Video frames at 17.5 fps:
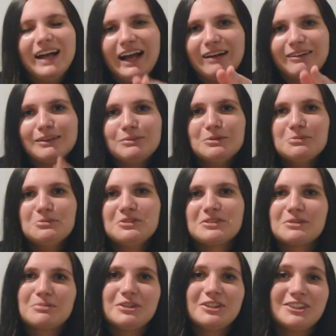I want to be a
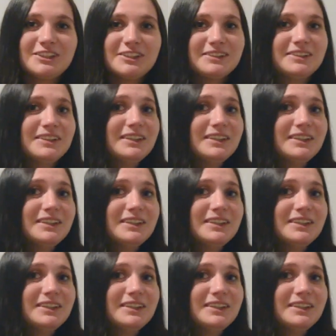music major.